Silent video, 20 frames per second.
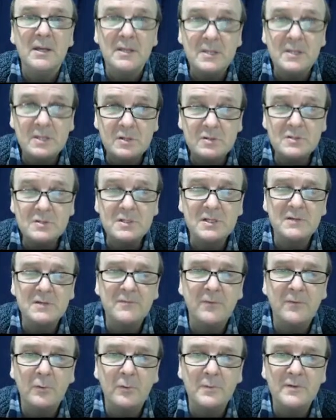using the
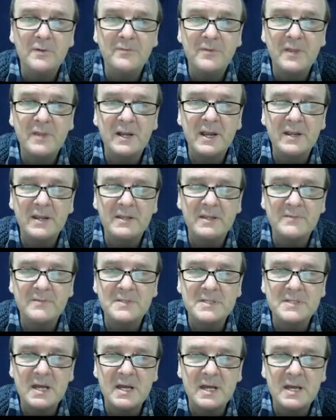formula for the length of a
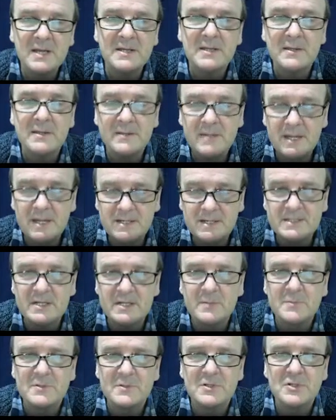side, then
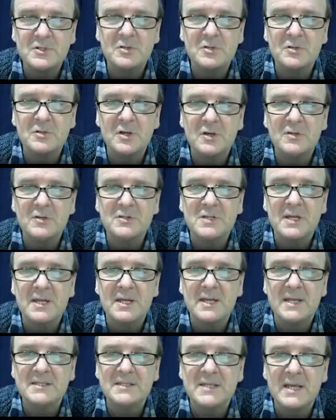substitute those
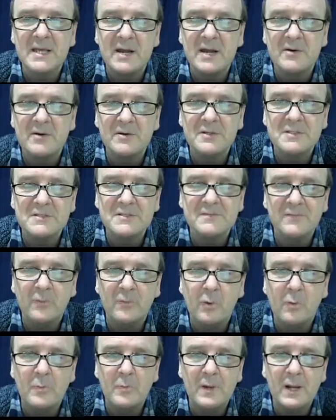into Herons'
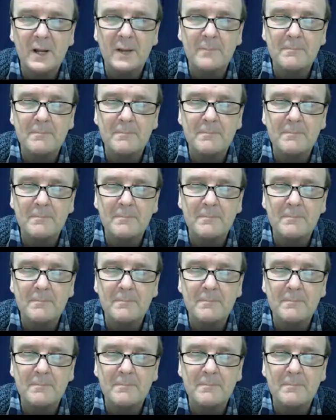formula.